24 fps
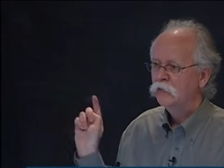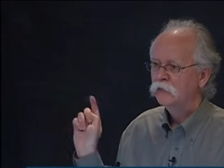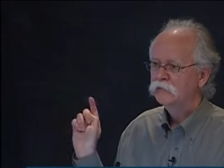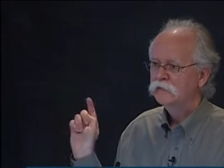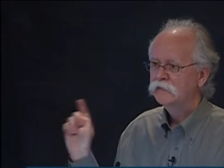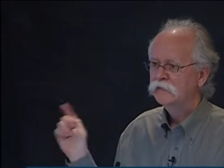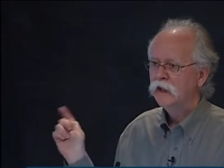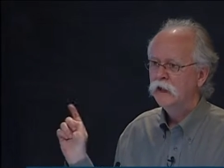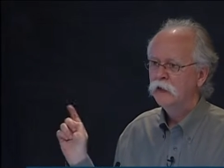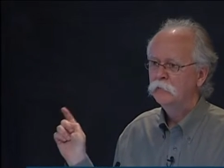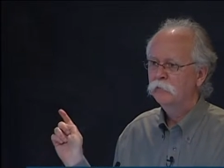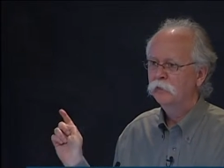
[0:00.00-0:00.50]
of
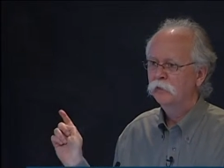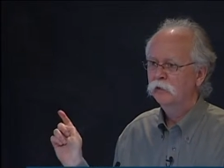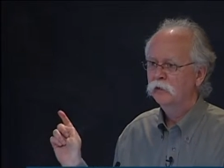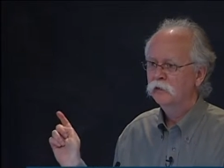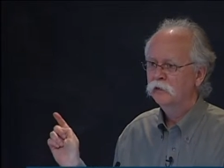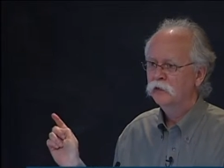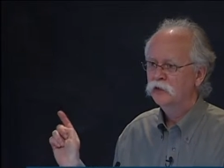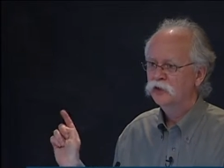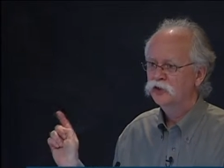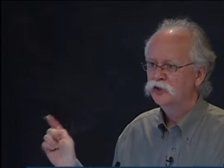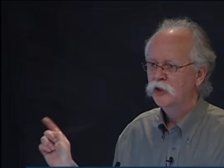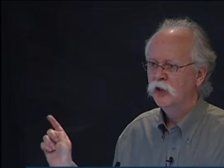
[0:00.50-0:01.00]
sample
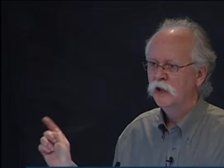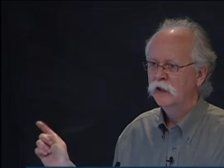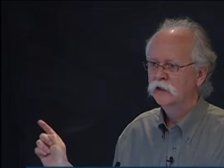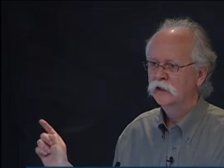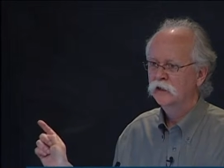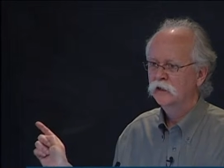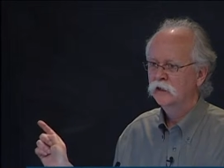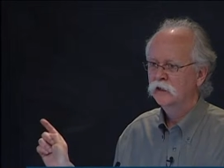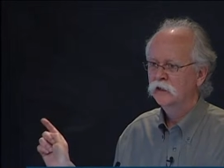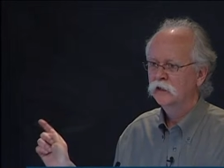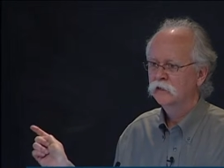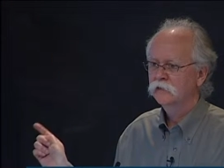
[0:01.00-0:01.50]

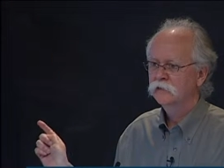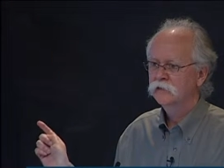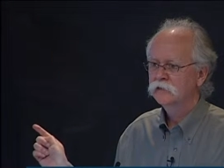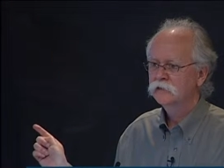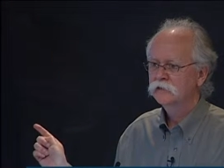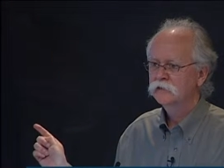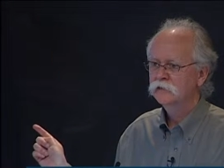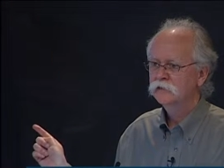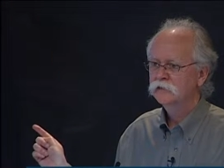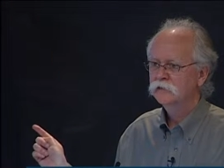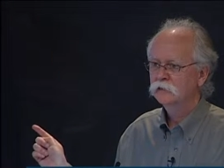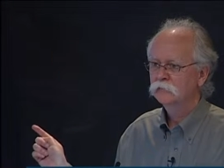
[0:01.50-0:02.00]
injected into the
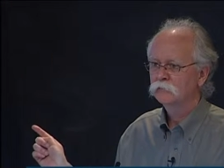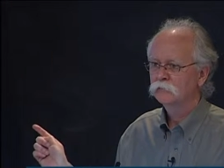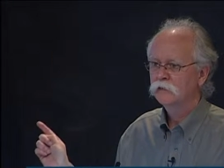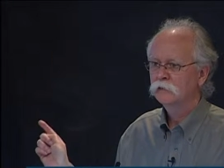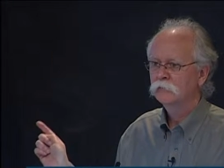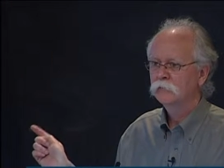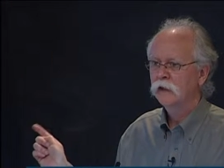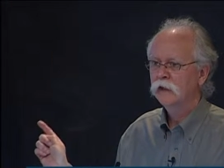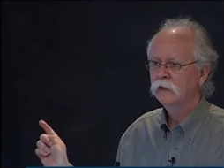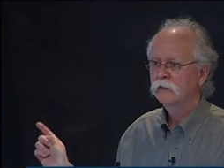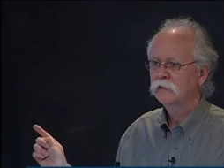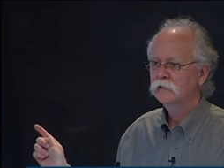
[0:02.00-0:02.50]
system to
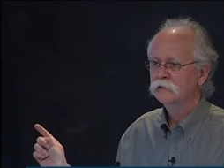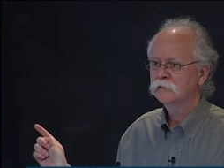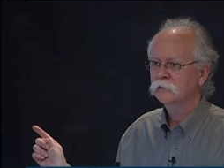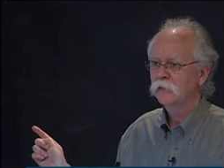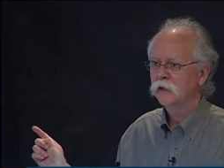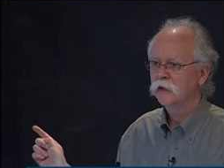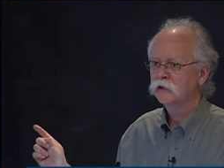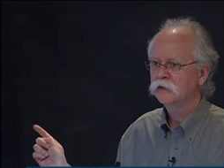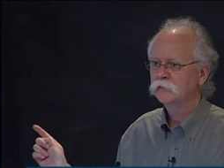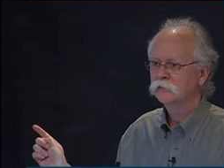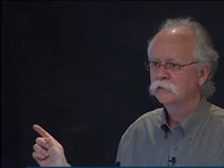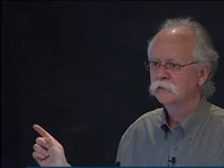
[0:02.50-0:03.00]
make these
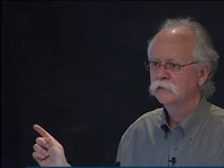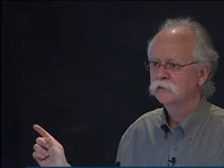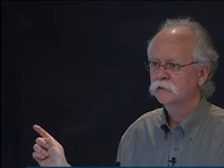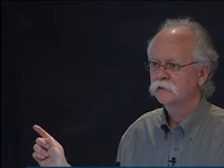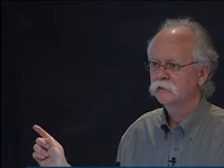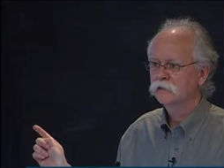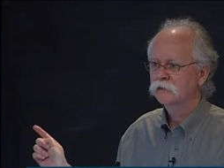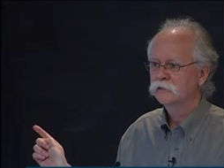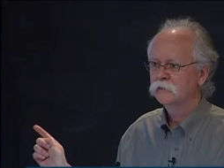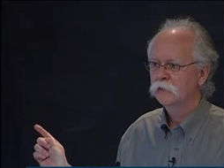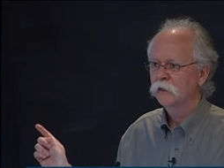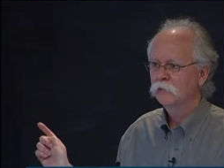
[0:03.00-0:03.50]
measurements of
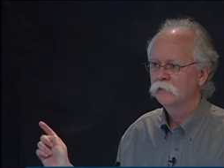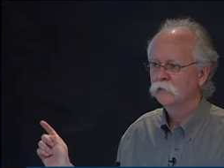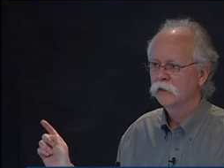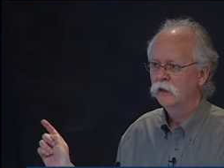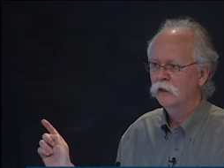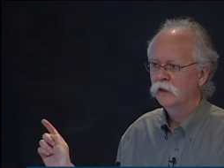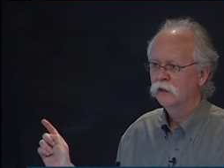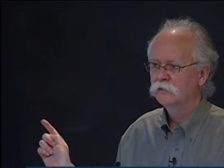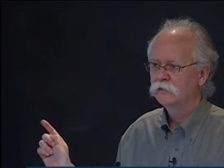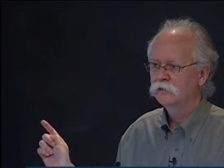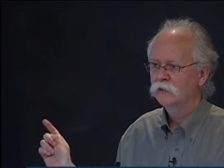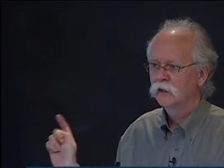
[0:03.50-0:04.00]
these
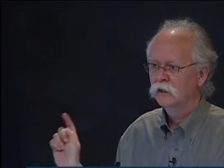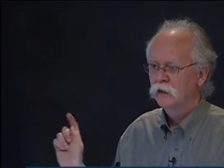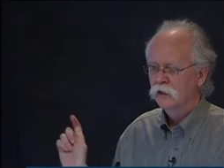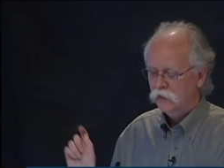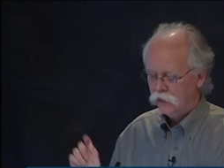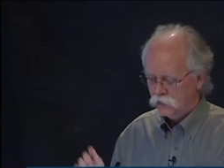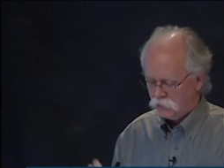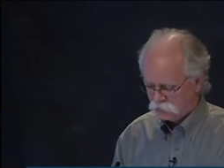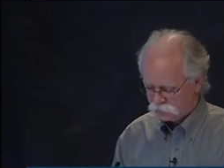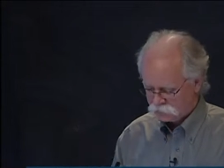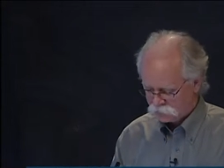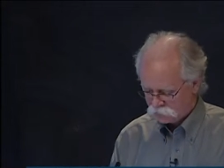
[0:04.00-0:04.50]
peptides
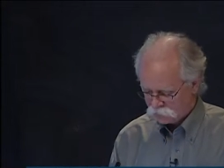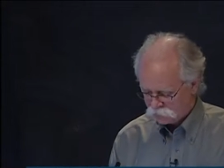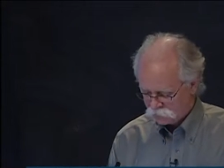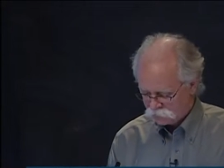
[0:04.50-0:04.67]
is the